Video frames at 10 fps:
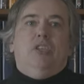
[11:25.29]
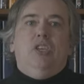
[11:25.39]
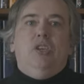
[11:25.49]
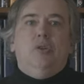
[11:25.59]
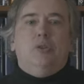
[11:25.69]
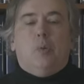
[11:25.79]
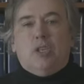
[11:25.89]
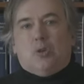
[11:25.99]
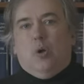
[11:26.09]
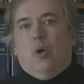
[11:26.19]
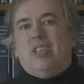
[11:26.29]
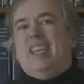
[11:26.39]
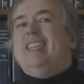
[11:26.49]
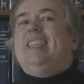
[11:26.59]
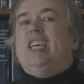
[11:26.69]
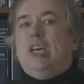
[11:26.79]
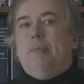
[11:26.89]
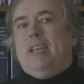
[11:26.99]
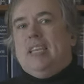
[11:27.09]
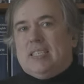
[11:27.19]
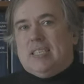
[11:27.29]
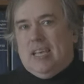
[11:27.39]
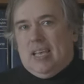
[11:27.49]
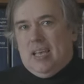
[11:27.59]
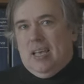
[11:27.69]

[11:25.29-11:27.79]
to use what's called a deterministic